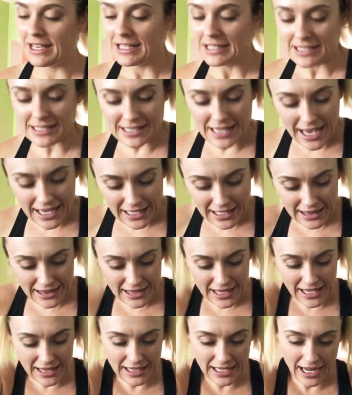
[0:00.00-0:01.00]
second
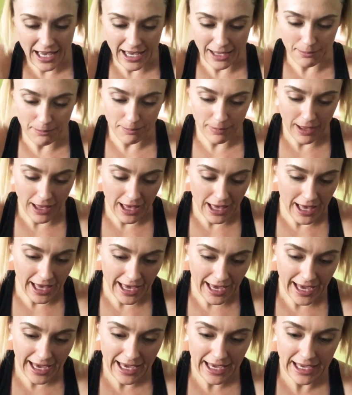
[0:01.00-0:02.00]
thing that I
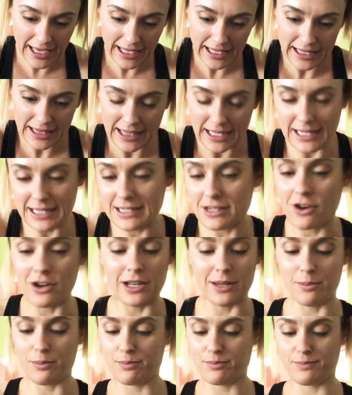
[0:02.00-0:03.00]
buy that is
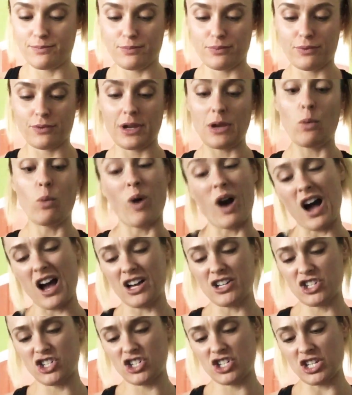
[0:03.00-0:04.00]
already
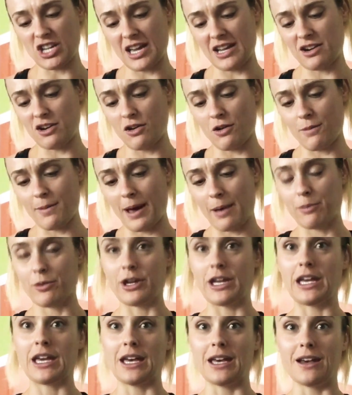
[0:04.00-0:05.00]
pre-washed, I don't know about
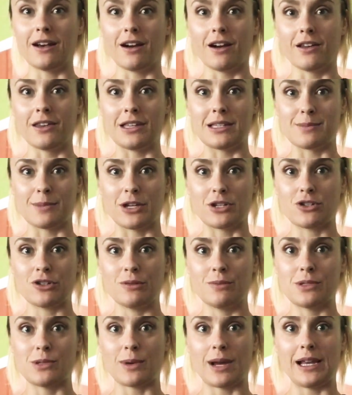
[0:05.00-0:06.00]
pre-cut, are these
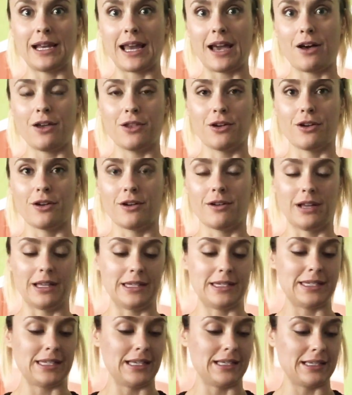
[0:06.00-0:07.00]
mushrooms. Right now they're
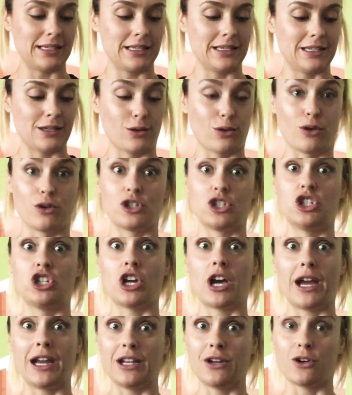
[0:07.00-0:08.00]
in season, so they're
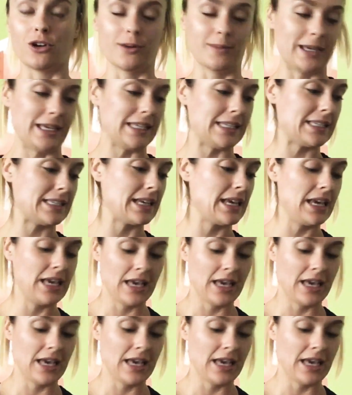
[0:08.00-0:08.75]
ginormous.